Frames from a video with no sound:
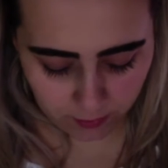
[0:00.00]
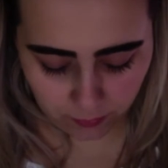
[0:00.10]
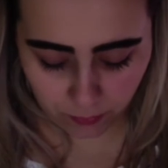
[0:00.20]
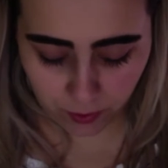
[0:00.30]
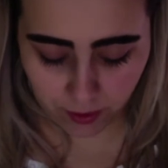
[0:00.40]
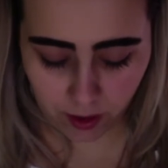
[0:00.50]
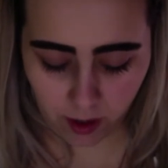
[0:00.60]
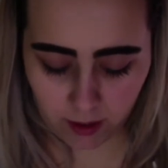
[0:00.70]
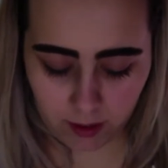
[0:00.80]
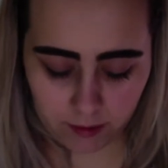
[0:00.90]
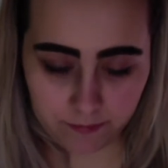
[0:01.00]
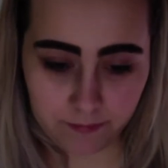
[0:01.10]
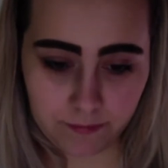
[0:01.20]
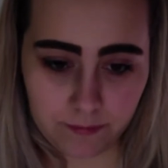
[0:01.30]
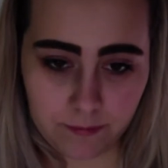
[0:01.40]
for the color,
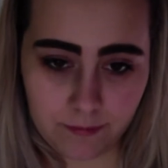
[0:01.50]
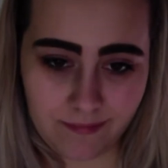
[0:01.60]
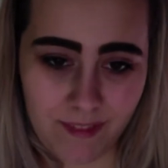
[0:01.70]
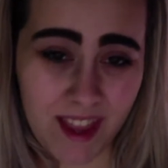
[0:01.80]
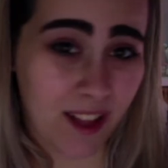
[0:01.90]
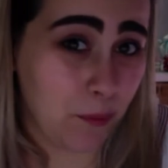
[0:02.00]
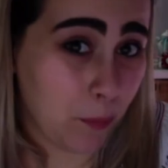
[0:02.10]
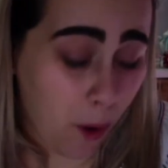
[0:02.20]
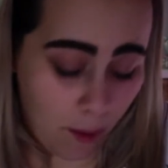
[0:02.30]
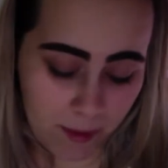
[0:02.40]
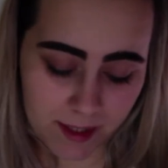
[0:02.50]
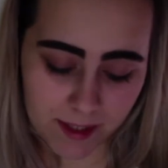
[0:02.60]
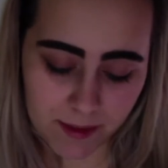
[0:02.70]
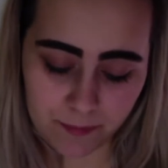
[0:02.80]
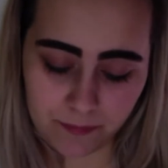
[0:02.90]
that promise